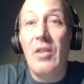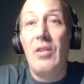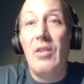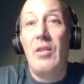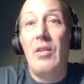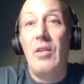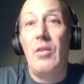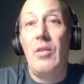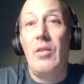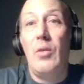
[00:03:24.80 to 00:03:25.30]

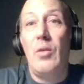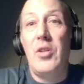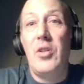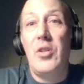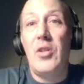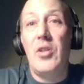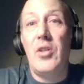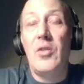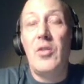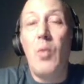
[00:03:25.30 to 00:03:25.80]
which is
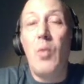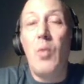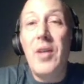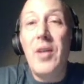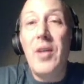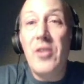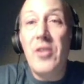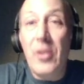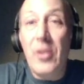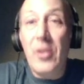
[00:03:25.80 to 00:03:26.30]
1 to
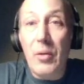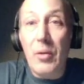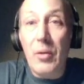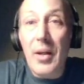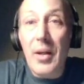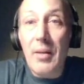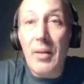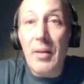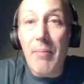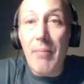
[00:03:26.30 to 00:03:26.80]
3
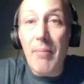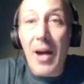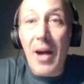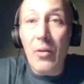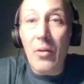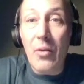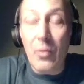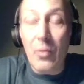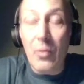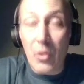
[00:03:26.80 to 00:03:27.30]
Mountain,
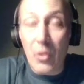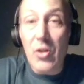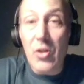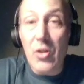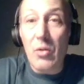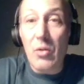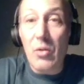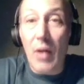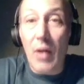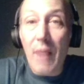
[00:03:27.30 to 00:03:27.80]
which is where
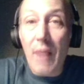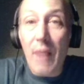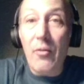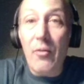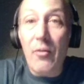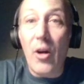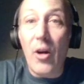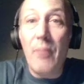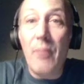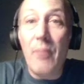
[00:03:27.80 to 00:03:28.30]
I'm
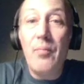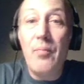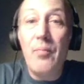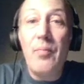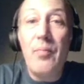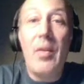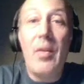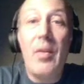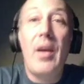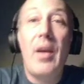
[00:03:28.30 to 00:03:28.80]
from,
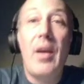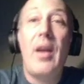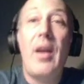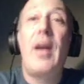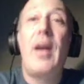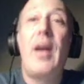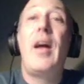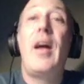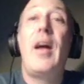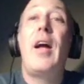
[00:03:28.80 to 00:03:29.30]

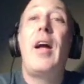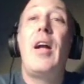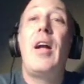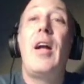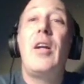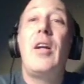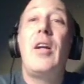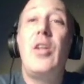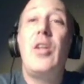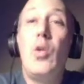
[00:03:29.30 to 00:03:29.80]

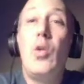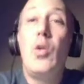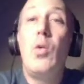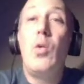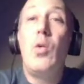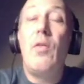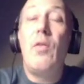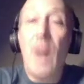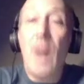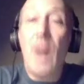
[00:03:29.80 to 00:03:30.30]
you will
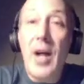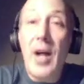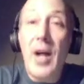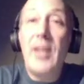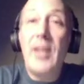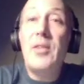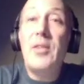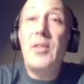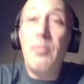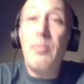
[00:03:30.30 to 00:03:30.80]
find
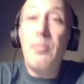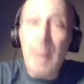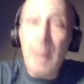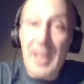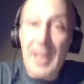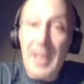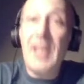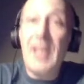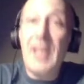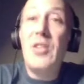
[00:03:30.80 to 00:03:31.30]
me
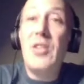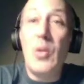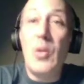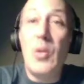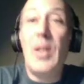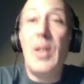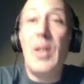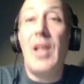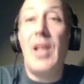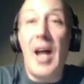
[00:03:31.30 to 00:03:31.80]
doing
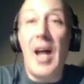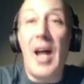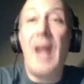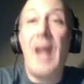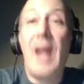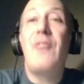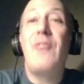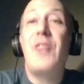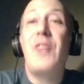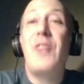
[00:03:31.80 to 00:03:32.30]
live
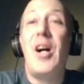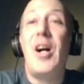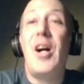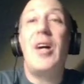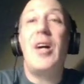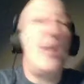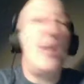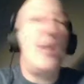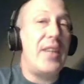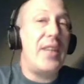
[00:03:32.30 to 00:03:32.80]
talk on
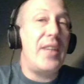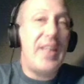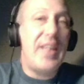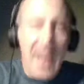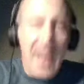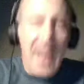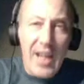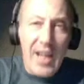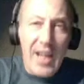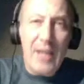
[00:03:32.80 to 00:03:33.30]
the
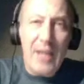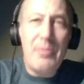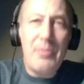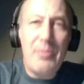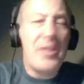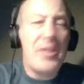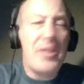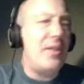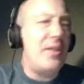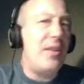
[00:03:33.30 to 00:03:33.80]
games
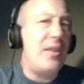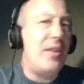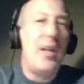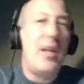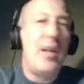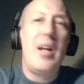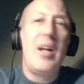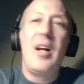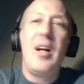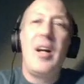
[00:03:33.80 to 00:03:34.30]
and
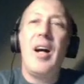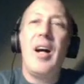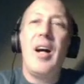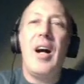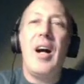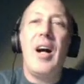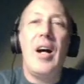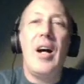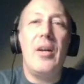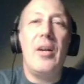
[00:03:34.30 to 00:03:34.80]

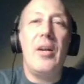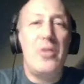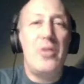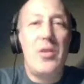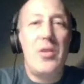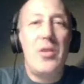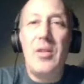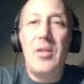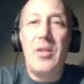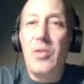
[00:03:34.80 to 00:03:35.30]
uh,
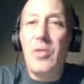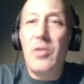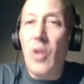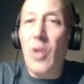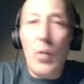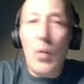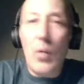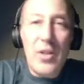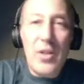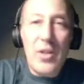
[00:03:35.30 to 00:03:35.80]
goings
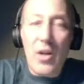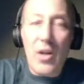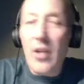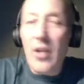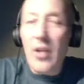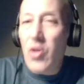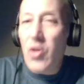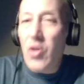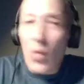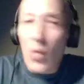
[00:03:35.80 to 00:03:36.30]
on,
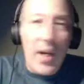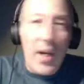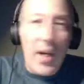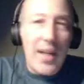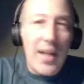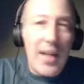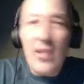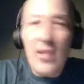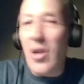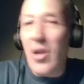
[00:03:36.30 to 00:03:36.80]
trades,
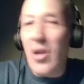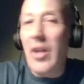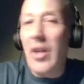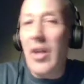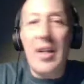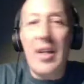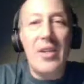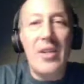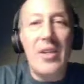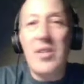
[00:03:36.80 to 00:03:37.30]
all that kind of
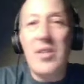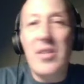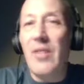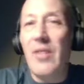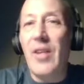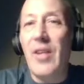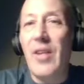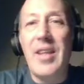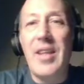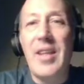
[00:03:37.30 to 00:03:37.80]
stuff like
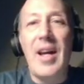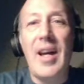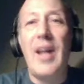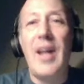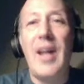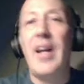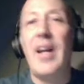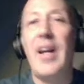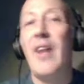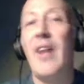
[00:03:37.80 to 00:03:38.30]
that. I
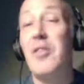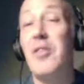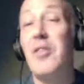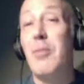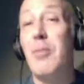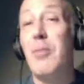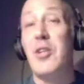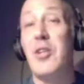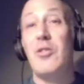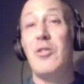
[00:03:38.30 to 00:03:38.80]
have
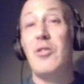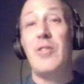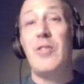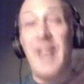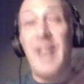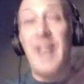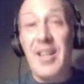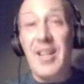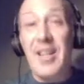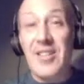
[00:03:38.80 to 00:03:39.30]
special
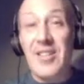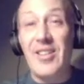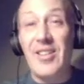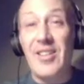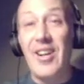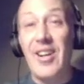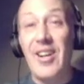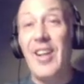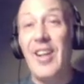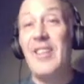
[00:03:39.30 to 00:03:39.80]
guests on and